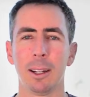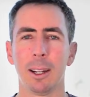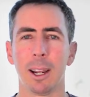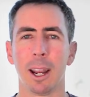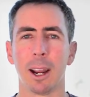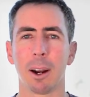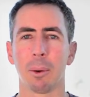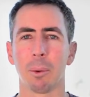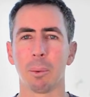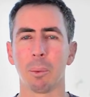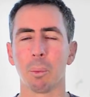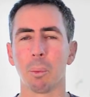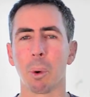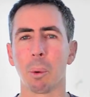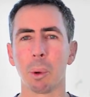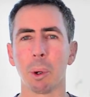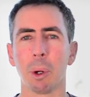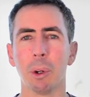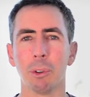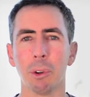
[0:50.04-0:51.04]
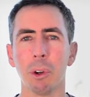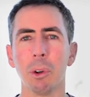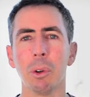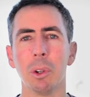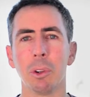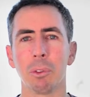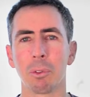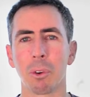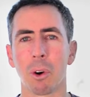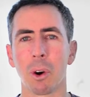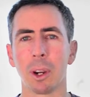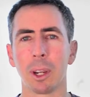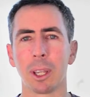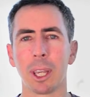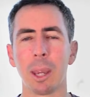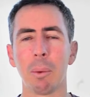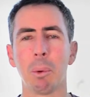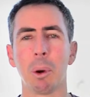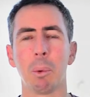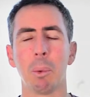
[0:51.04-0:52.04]
Now, what we want to do is find a
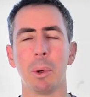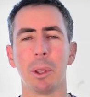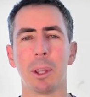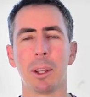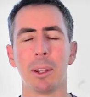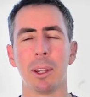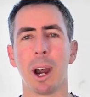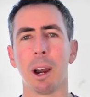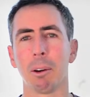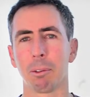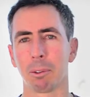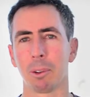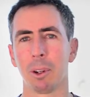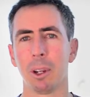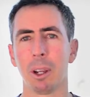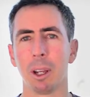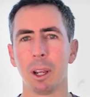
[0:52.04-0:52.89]
keyword with enough